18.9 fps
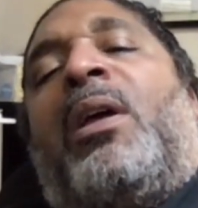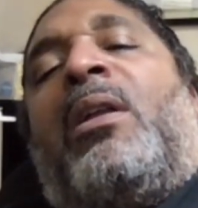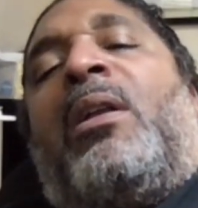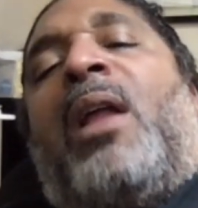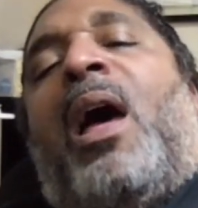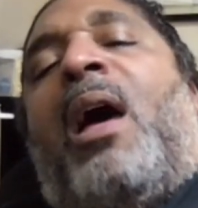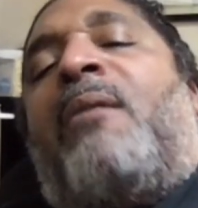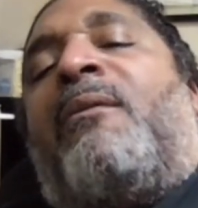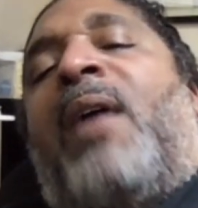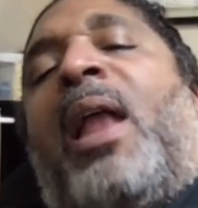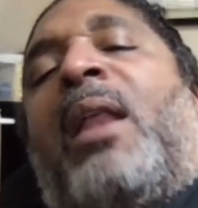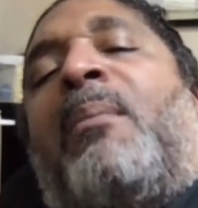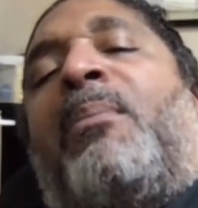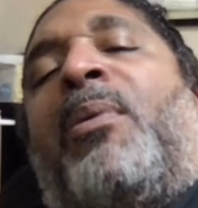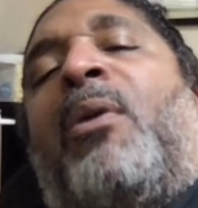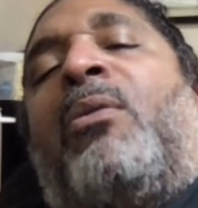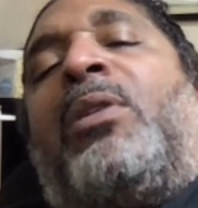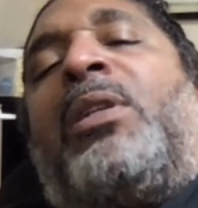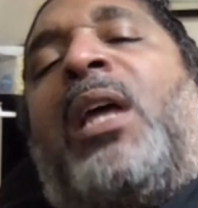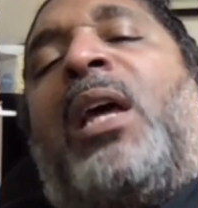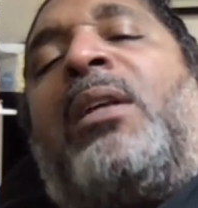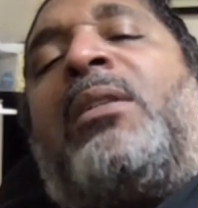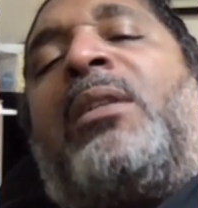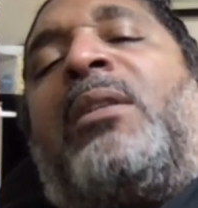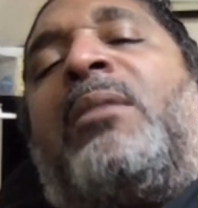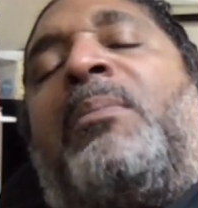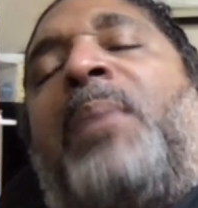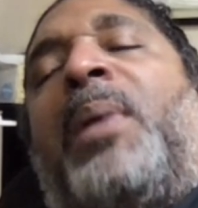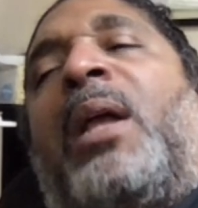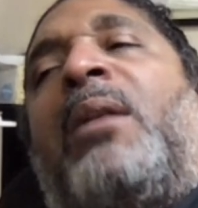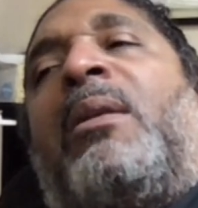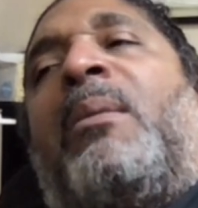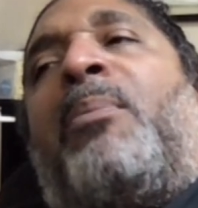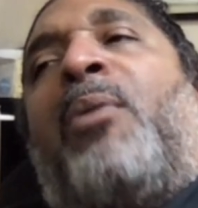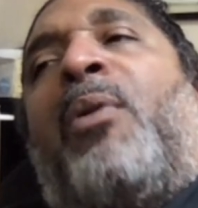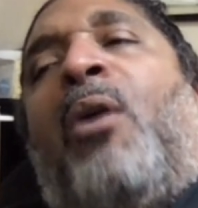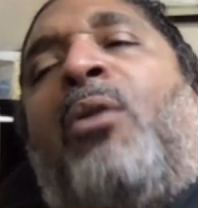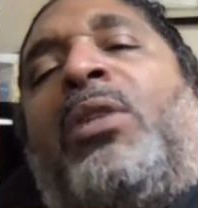nonviolent protesters. But the
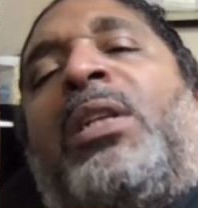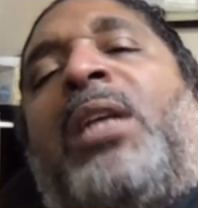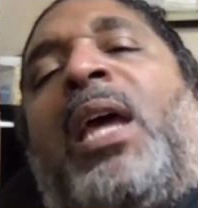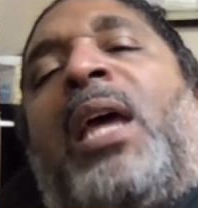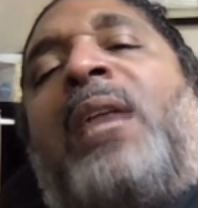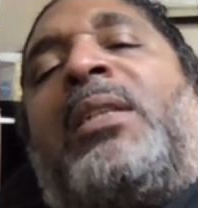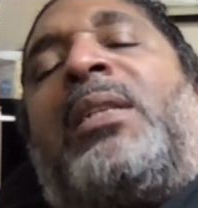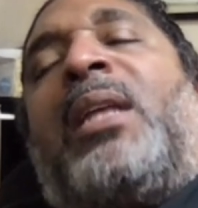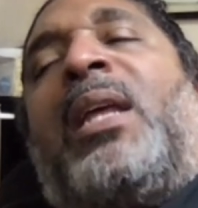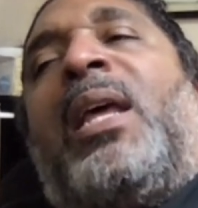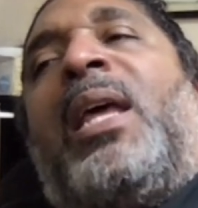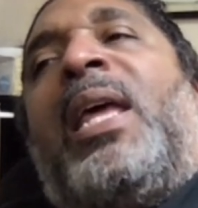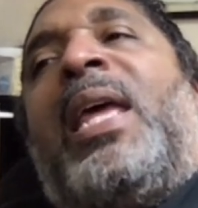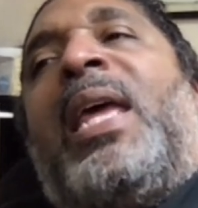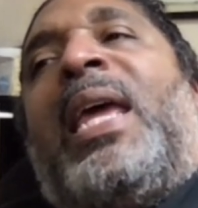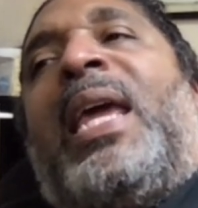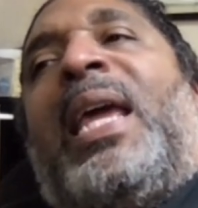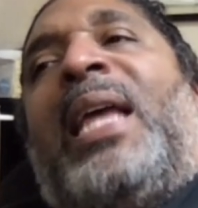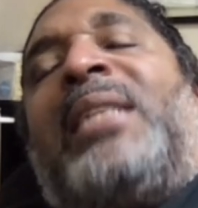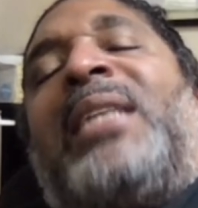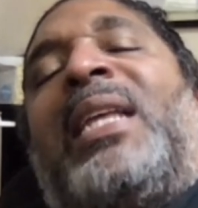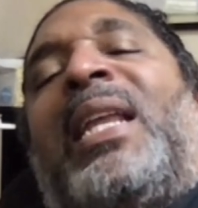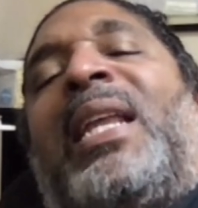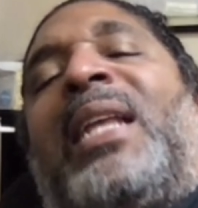protest is in